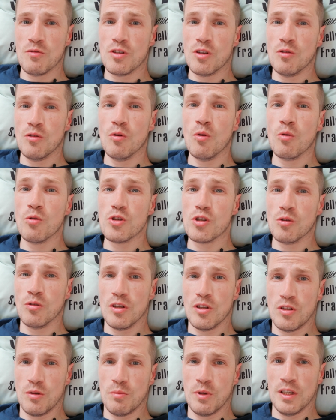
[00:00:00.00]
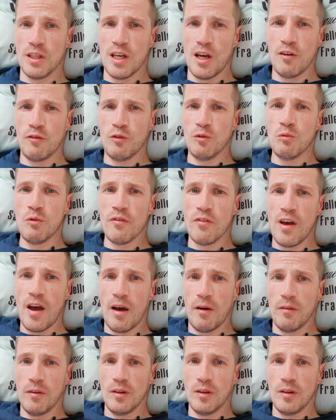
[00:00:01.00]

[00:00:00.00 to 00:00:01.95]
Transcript: So you also need to be careful with that.